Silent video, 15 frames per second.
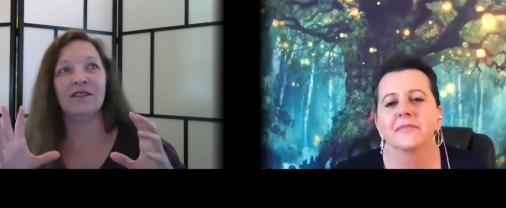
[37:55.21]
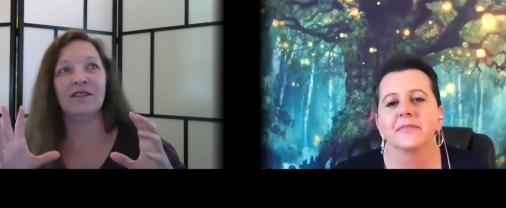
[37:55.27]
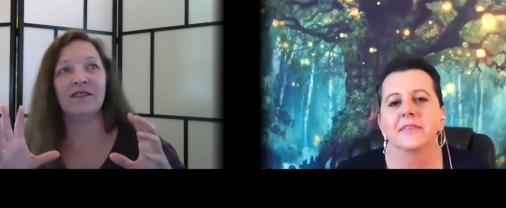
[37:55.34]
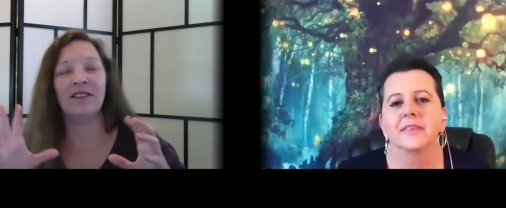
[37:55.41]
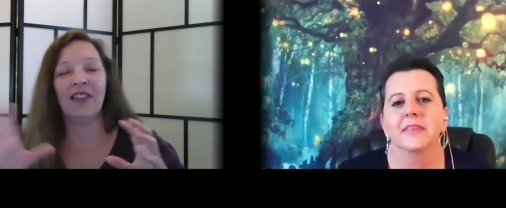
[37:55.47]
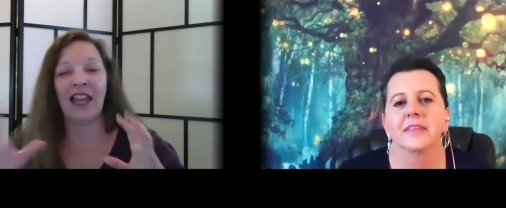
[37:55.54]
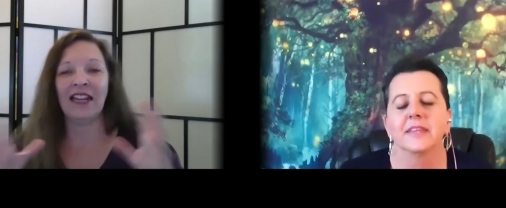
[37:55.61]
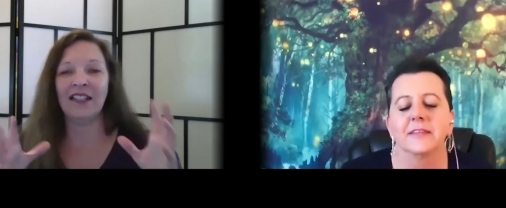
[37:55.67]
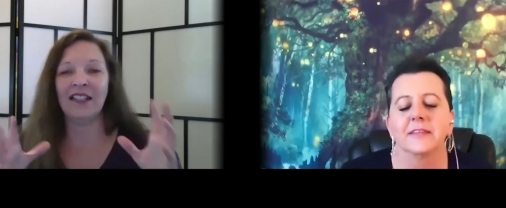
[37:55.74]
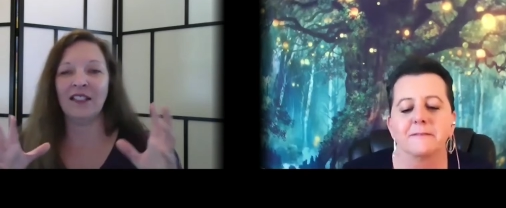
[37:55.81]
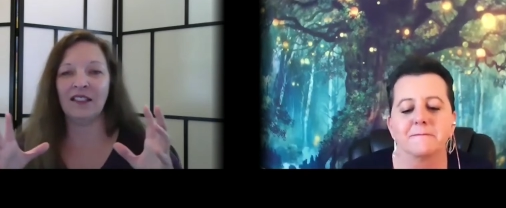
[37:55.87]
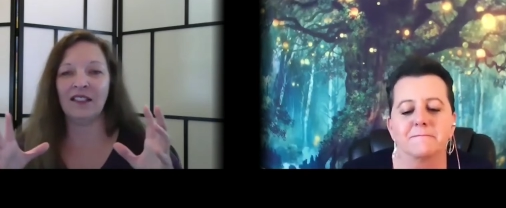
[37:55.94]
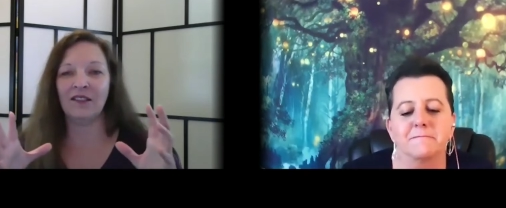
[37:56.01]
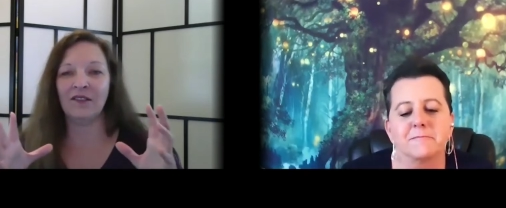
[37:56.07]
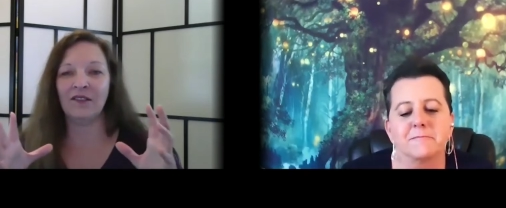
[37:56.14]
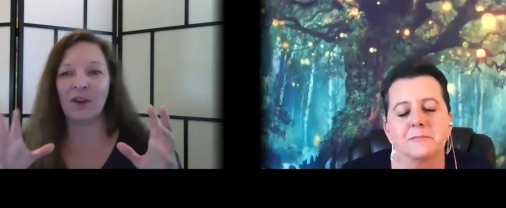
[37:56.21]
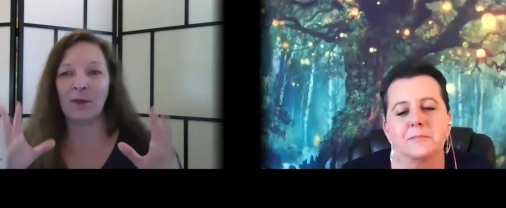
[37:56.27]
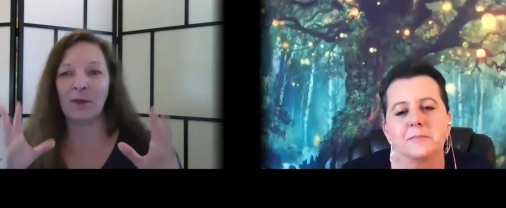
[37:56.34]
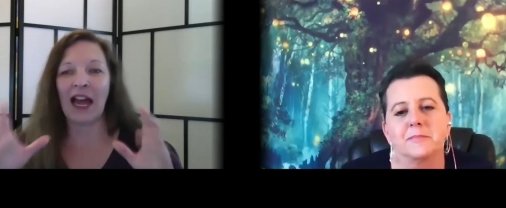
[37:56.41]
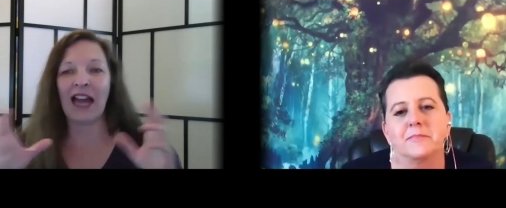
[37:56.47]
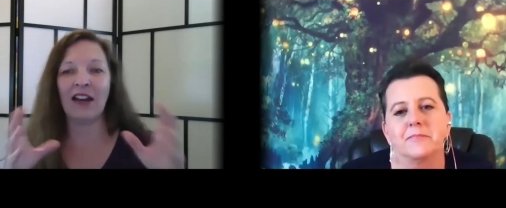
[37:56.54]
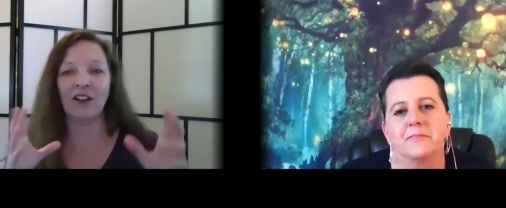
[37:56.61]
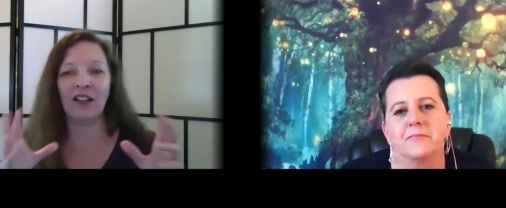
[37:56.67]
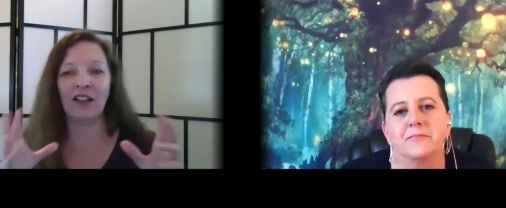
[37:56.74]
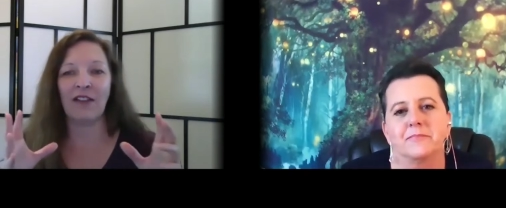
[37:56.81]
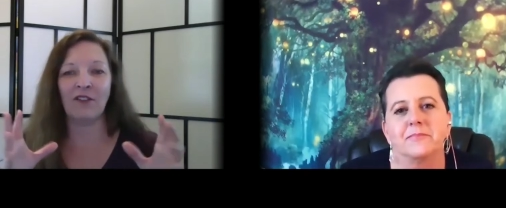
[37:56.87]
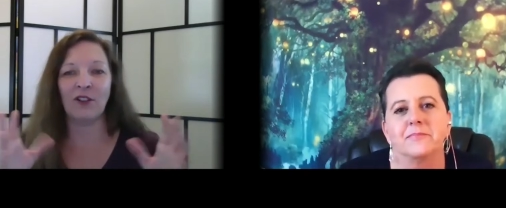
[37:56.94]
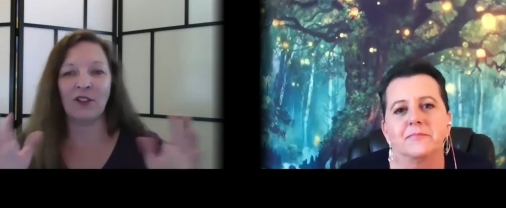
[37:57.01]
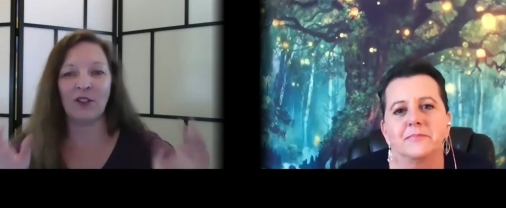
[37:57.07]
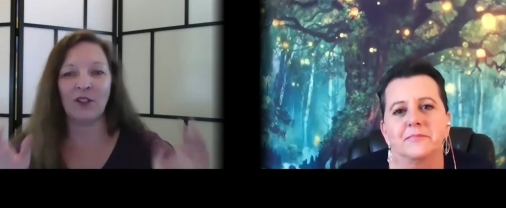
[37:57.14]
Speaker 1: things from a higher
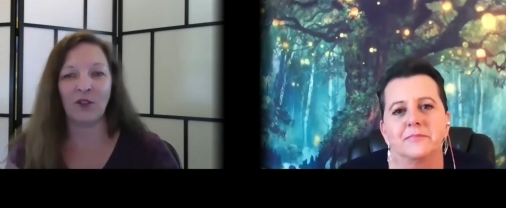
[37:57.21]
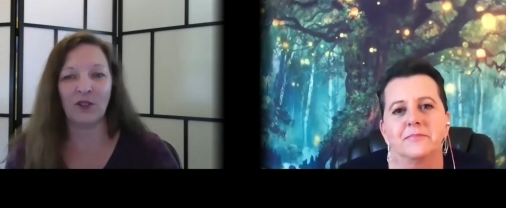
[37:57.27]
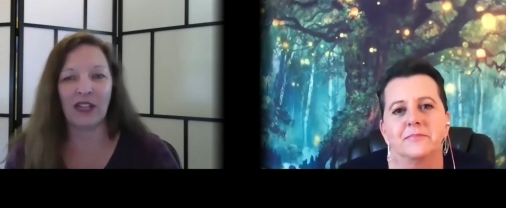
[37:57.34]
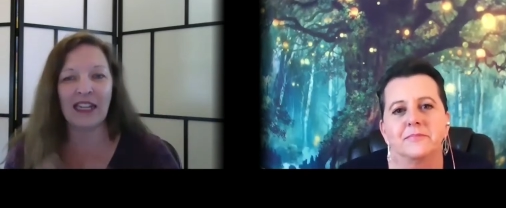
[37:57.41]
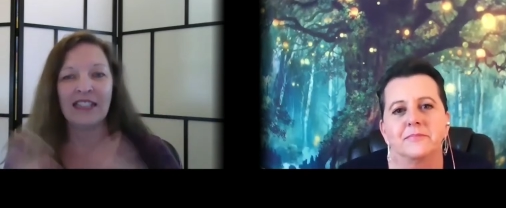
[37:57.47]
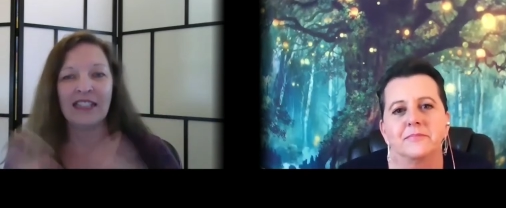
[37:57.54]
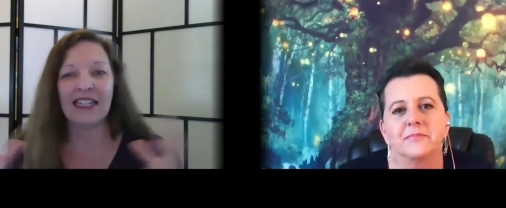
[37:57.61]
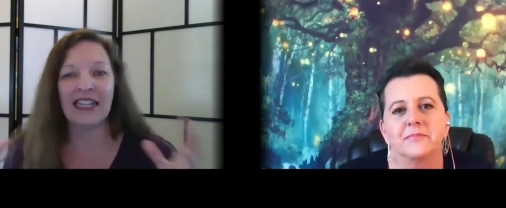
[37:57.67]
level. So it's